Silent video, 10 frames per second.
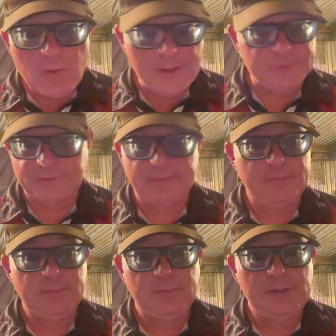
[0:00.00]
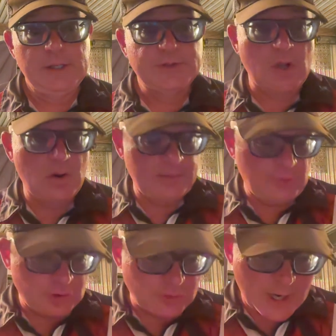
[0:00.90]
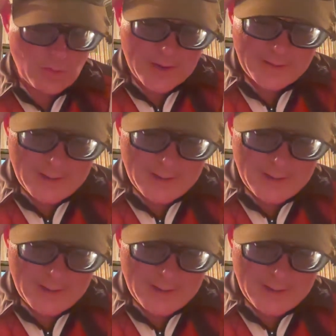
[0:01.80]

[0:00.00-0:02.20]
this. So if you're trying to win